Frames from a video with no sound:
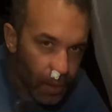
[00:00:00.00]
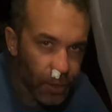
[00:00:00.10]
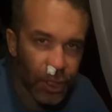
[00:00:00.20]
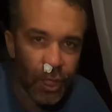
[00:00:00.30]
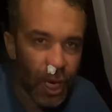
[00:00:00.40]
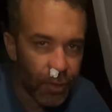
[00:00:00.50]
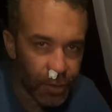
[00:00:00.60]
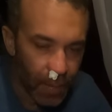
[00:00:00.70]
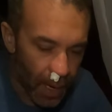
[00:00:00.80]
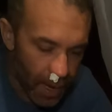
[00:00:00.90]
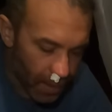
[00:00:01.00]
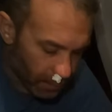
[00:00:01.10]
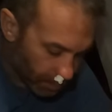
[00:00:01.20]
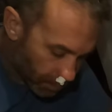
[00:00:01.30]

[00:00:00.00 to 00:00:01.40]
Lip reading: I'm just gonna use my hand.